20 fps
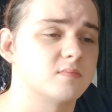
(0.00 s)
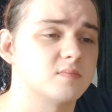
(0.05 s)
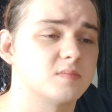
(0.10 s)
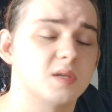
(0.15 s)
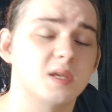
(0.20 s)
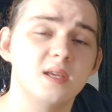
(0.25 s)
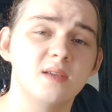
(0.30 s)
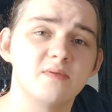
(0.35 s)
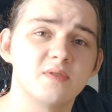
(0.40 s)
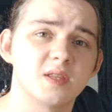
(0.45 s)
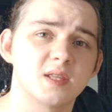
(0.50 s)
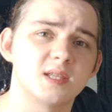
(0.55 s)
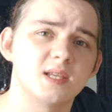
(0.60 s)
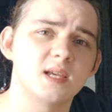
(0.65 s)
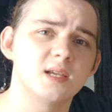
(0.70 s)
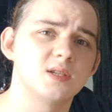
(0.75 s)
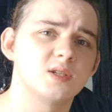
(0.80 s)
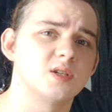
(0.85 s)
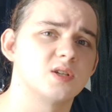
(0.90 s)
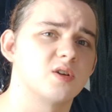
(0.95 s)
To even the
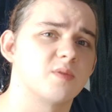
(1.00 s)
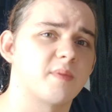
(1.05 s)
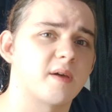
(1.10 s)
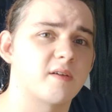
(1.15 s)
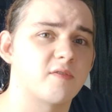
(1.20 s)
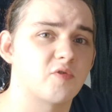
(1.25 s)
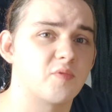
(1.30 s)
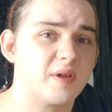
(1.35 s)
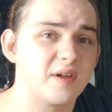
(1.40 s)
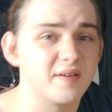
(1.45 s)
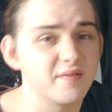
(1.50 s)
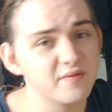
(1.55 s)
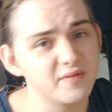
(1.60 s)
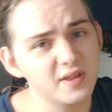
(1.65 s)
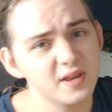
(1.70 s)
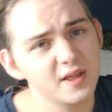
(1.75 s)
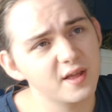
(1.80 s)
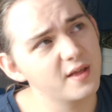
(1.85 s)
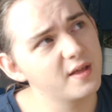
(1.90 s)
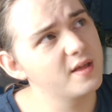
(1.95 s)
taste in your mouth about
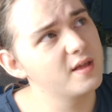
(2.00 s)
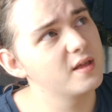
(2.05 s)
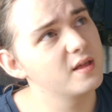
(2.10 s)
NVIDIA,